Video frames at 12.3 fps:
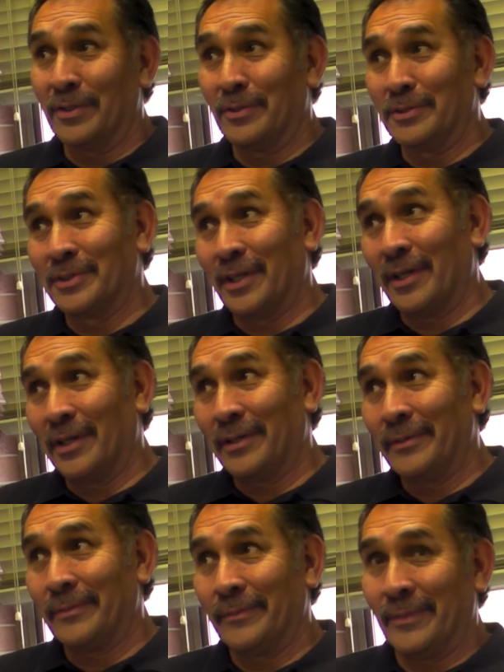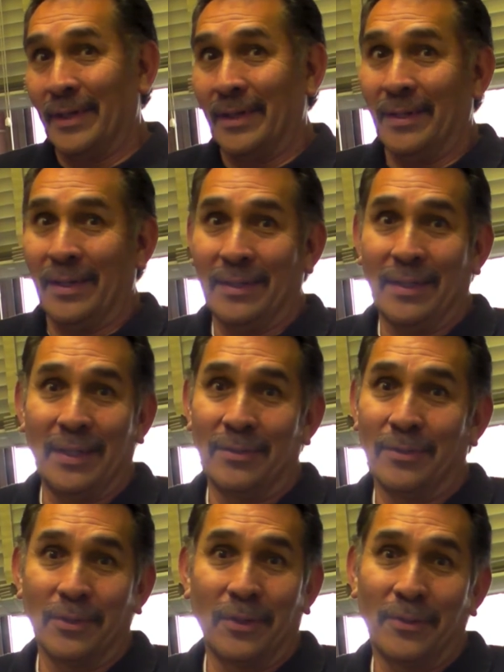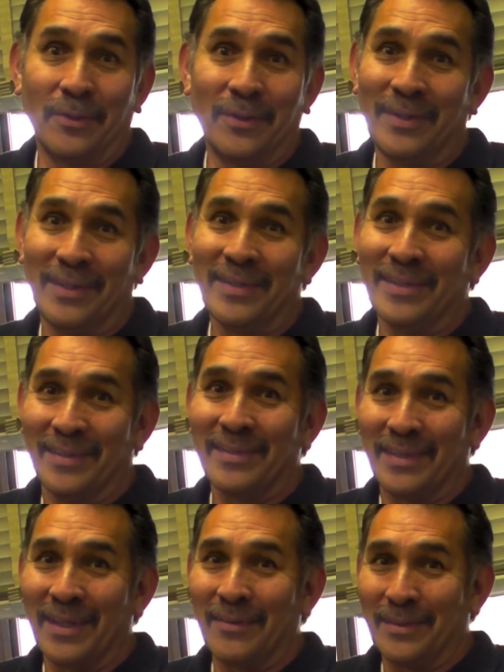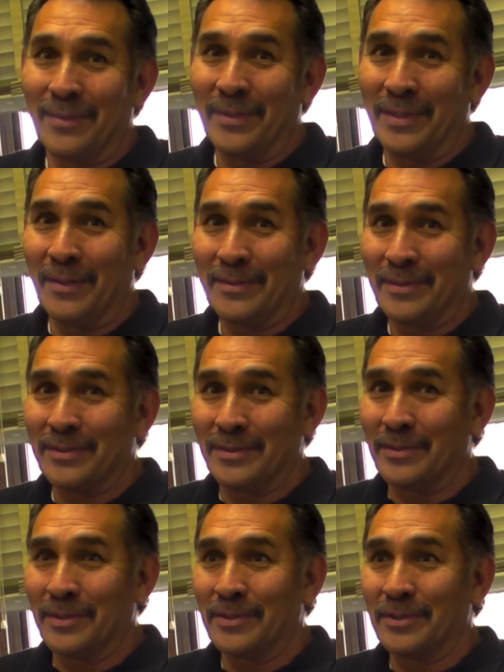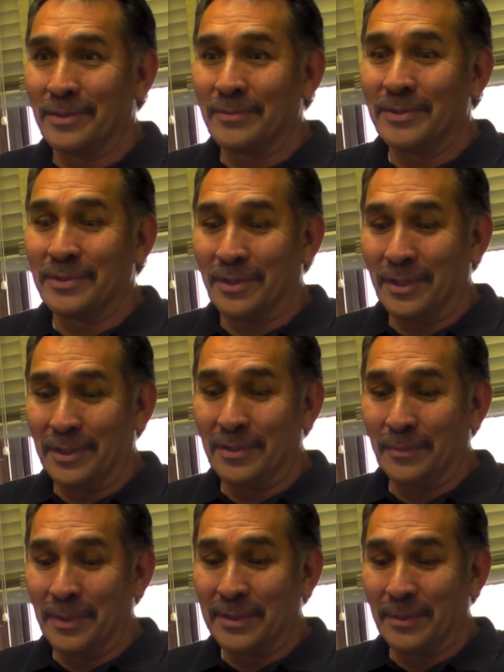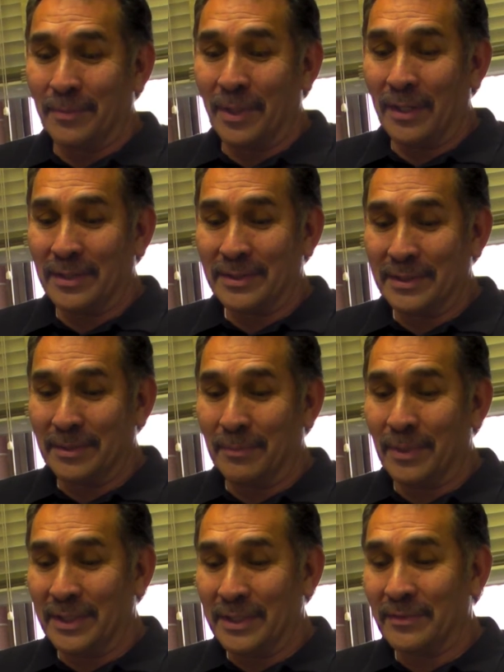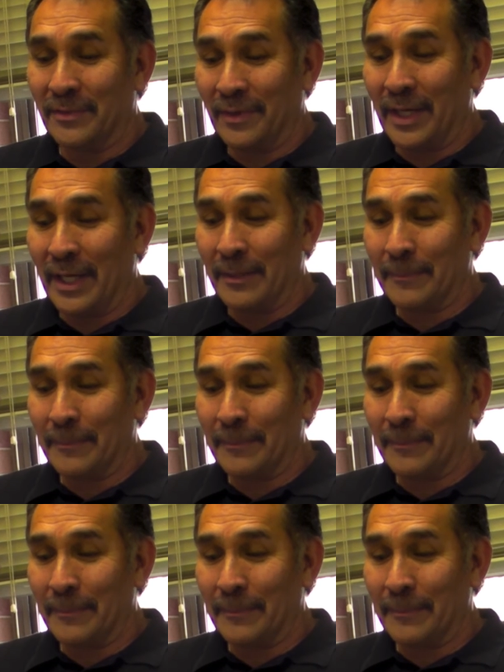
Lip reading: those are, I don't know. I mean, that certainly should be some policies in place for that.